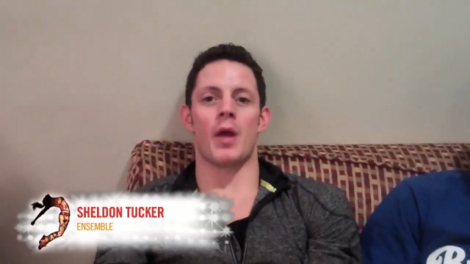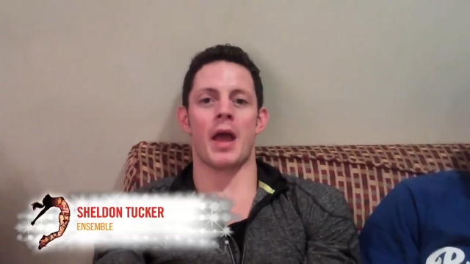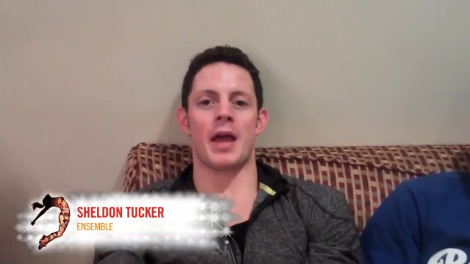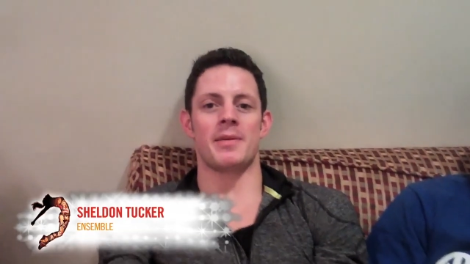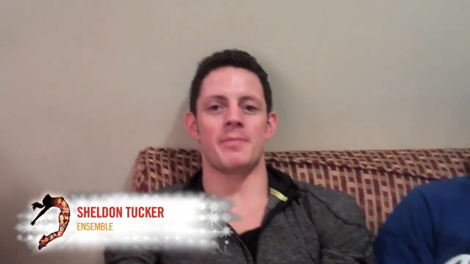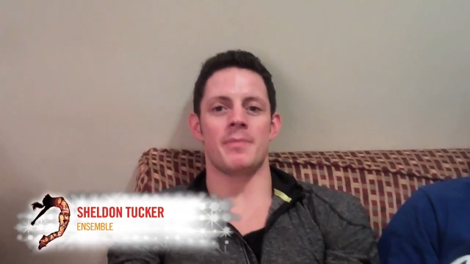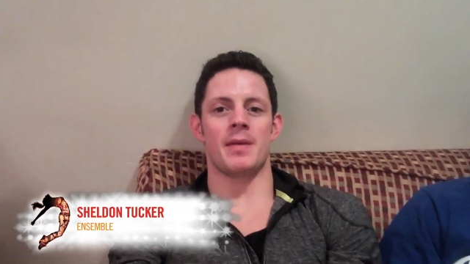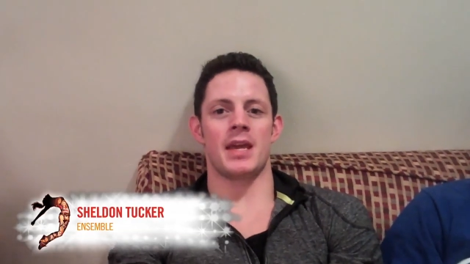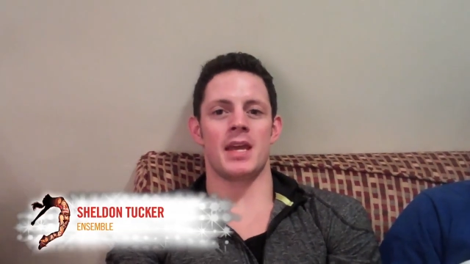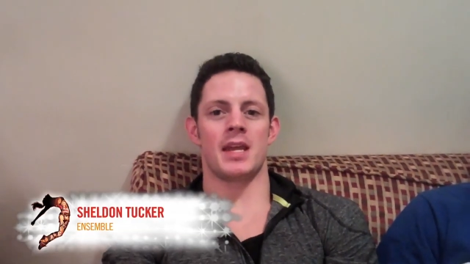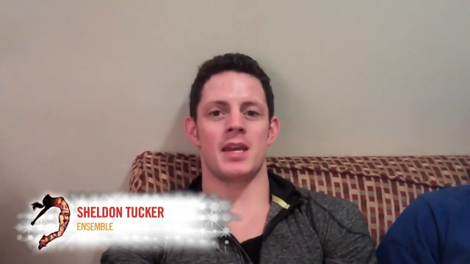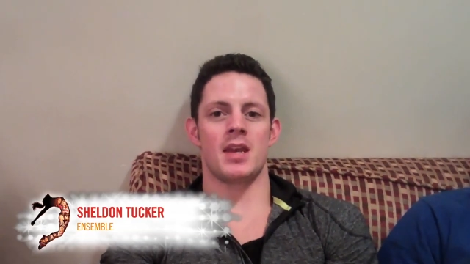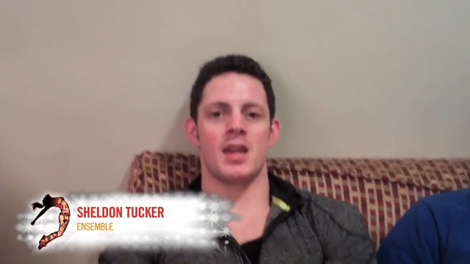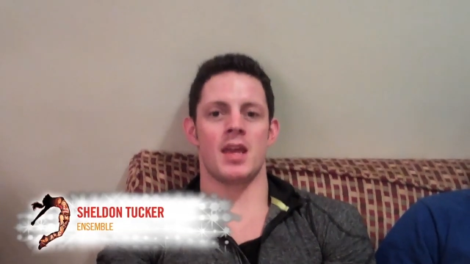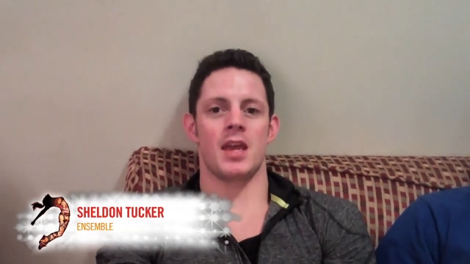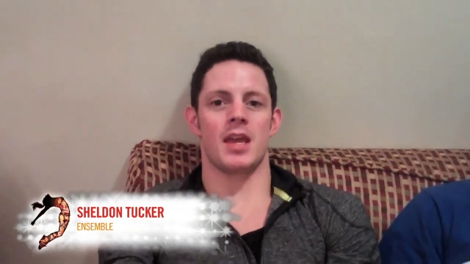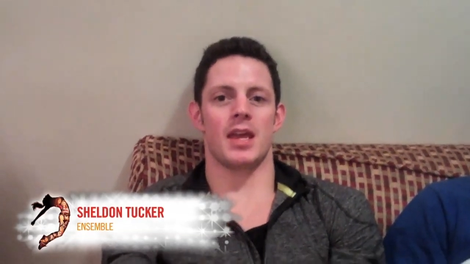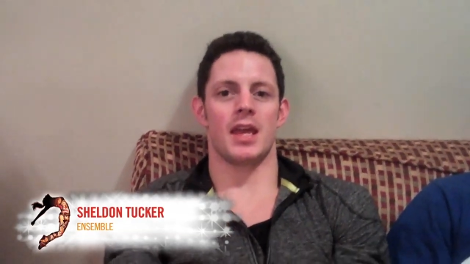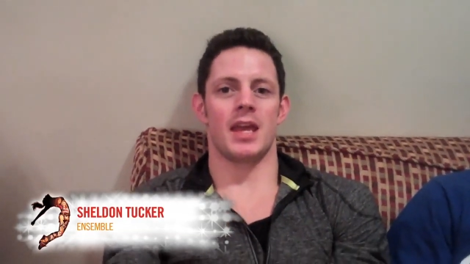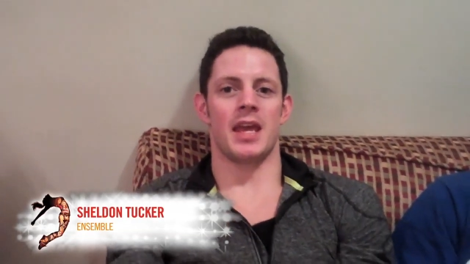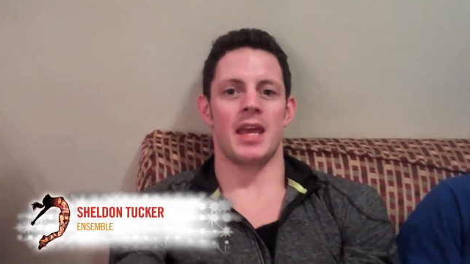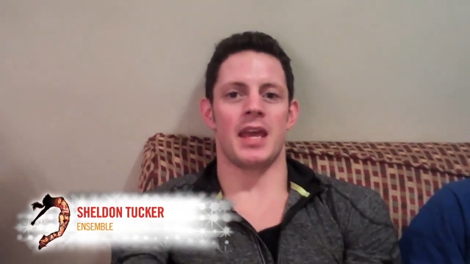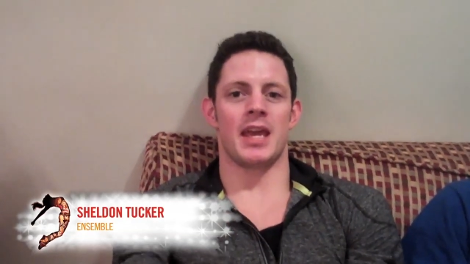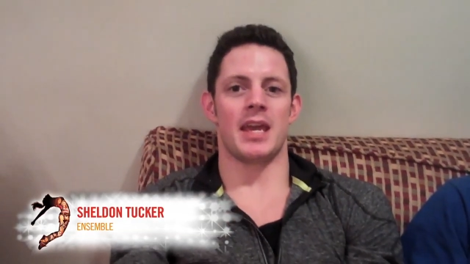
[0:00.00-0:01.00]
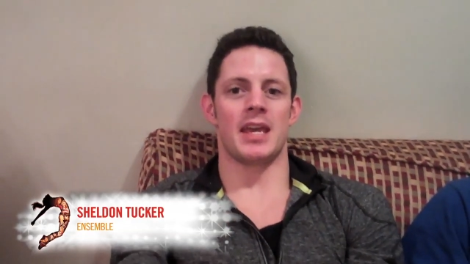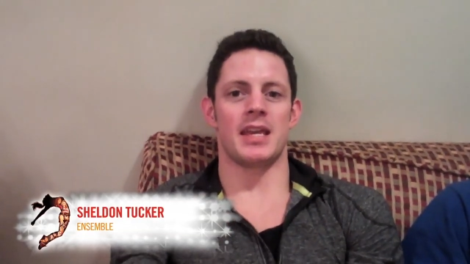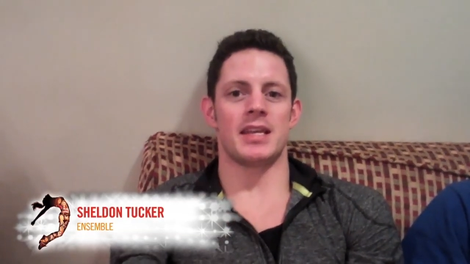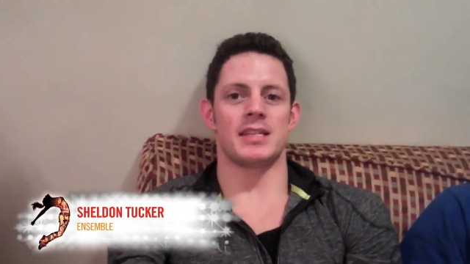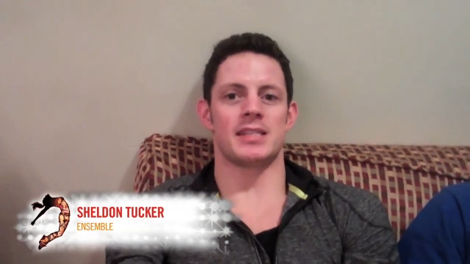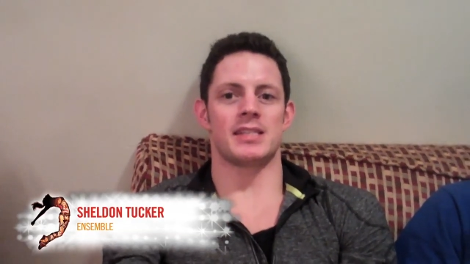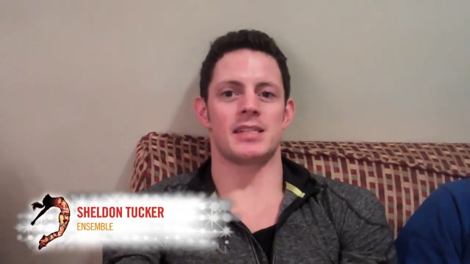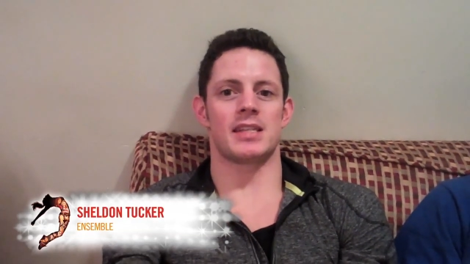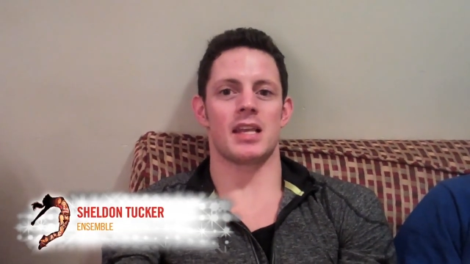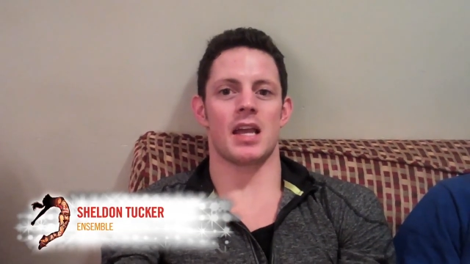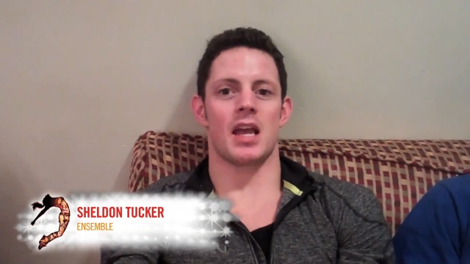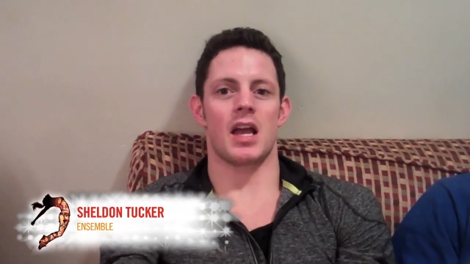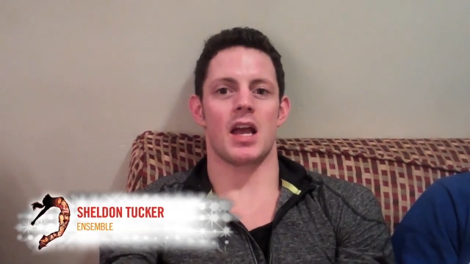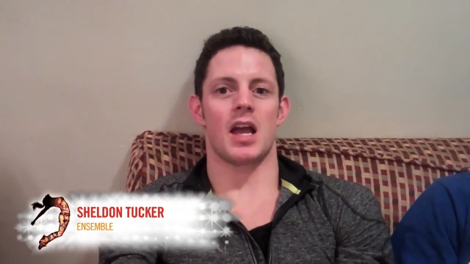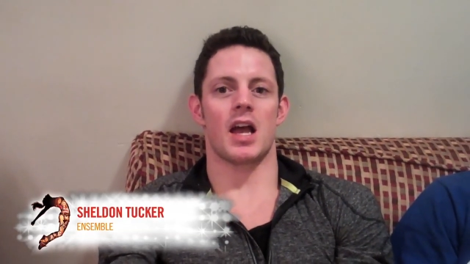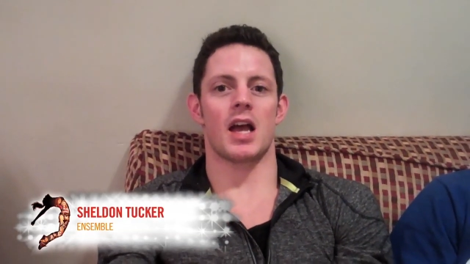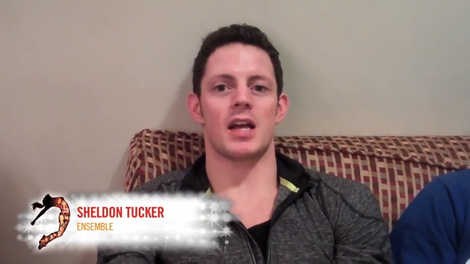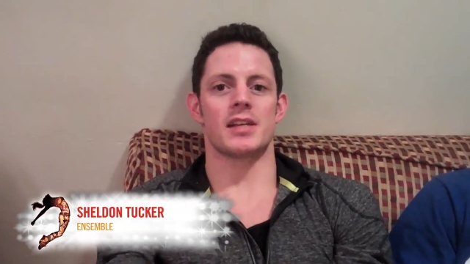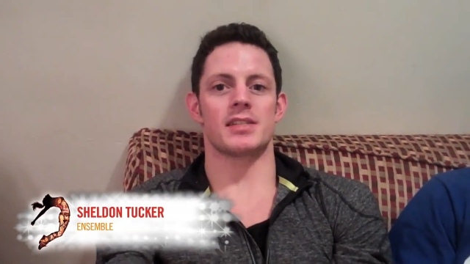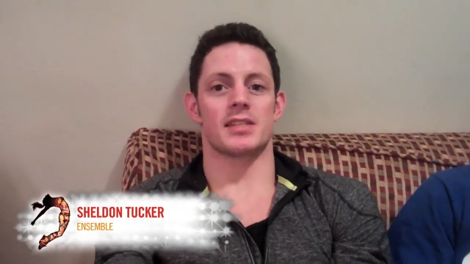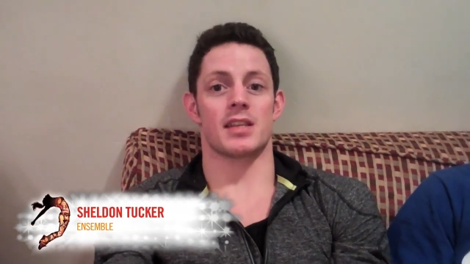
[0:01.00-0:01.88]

Redmond is a